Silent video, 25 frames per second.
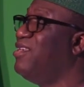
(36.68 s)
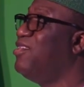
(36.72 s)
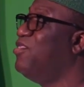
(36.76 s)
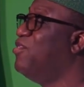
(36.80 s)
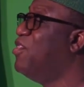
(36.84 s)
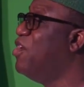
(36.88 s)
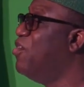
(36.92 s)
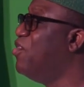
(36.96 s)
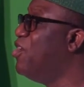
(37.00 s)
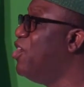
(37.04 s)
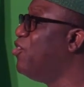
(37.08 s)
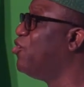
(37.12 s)

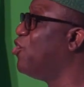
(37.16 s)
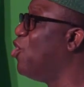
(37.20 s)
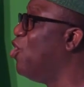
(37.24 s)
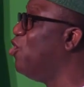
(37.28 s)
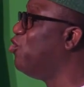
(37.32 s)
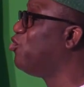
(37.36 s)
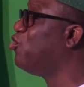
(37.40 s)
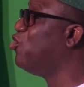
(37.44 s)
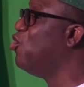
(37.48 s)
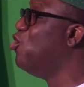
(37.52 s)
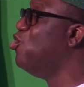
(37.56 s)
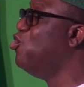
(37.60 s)
there is
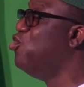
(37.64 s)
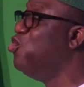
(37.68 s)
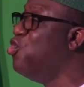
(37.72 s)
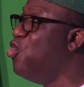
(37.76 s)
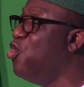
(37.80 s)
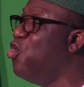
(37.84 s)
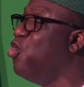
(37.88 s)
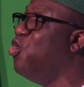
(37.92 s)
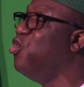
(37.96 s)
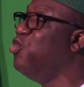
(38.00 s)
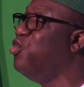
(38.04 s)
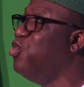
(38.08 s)
also
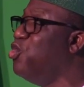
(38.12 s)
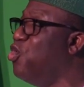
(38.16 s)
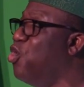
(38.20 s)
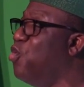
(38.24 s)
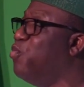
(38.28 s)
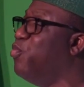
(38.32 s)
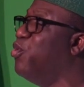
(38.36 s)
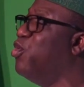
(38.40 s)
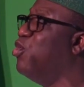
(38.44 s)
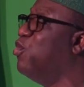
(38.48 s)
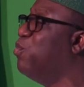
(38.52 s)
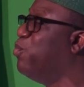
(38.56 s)
no
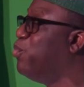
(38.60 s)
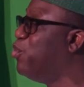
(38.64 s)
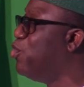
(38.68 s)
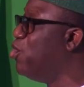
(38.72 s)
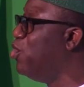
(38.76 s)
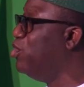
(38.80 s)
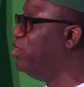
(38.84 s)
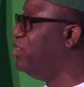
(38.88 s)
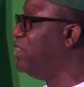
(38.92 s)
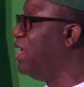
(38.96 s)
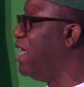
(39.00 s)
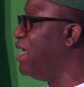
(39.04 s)
noble
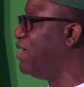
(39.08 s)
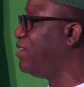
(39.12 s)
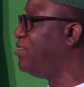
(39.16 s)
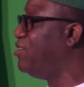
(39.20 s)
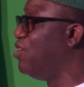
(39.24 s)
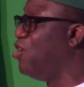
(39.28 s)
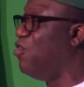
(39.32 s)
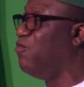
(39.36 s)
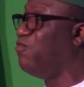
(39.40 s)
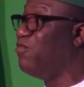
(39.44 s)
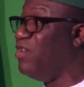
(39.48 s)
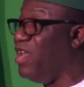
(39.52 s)
project
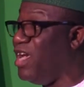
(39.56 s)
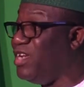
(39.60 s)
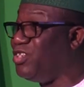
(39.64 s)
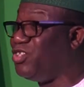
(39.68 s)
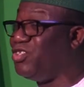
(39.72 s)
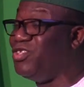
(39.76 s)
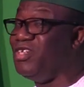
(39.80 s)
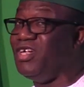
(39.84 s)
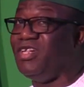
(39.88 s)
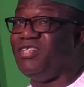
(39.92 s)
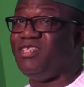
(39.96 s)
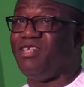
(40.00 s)
of
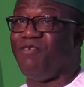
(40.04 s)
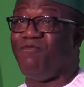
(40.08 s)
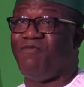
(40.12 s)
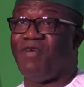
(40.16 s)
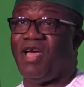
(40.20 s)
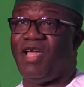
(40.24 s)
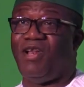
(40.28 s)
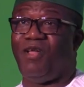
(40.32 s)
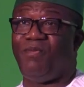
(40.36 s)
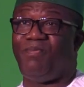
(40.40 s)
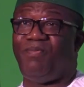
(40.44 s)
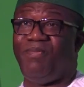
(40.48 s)
national
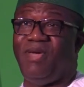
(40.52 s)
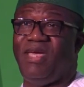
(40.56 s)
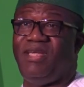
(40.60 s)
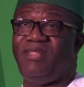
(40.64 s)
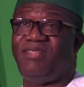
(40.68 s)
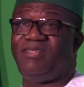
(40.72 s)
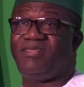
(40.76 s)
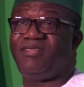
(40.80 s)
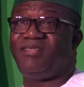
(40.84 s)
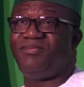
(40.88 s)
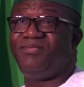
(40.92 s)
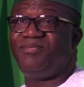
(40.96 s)

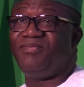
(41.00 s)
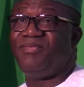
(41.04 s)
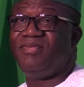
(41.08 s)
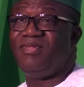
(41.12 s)
development